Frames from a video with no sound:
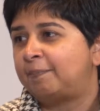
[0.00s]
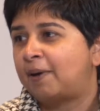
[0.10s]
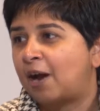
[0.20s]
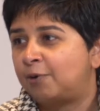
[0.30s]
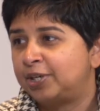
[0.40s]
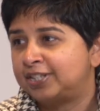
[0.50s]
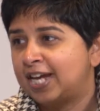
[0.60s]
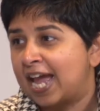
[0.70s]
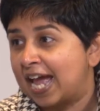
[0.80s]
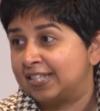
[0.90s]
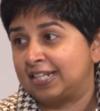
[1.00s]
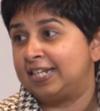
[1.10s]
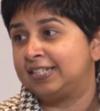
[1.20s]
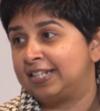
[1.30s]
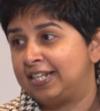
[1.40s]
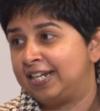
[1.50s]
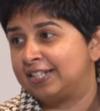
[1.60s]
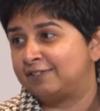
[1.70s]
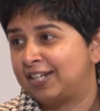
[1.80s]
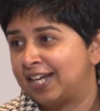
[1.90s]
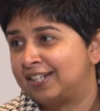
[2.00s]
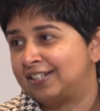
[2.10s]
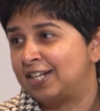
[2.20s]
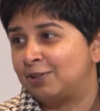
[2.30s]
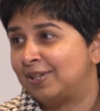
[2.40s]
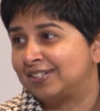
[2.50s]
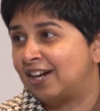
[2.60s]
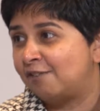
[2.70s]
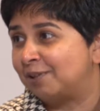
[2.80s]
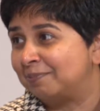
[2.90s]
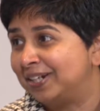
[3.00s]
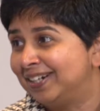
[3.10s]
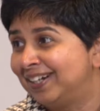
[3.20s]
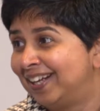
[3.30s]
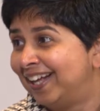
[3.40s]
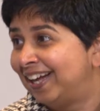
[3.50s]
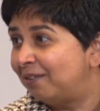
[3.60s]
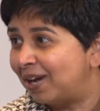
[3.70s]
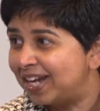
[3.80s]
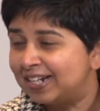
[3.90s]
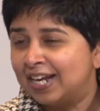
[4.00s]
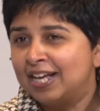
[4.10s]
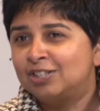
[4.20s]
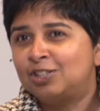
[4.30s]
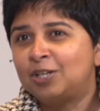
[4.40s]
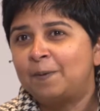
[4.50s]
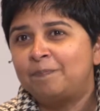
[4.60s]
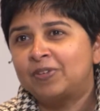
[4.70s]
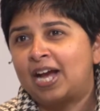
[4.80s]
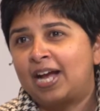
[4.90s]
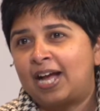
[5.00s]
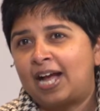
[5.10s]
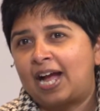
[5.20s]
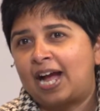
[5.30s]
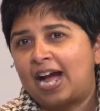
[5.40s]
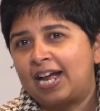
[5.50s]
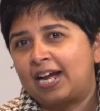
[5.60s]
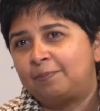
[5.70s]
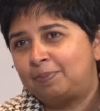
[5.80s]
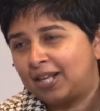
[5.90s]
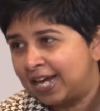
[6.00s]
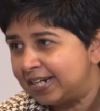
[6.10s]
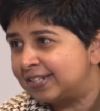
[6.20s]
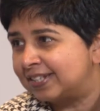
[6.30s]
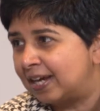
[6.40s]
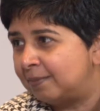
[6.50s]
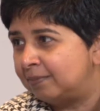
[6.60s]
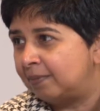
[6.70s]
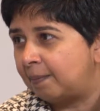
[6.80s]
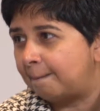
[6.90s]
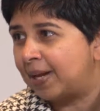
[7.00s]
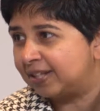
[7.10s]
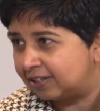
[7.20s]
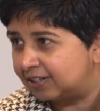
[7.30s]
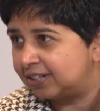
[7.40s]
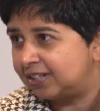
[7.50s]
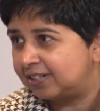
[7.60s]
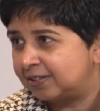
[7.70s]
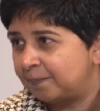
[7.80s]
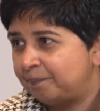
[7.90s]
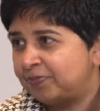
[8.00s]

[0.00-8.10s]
the powers as easily as we can in the U.S. government. Right? So I applied some methods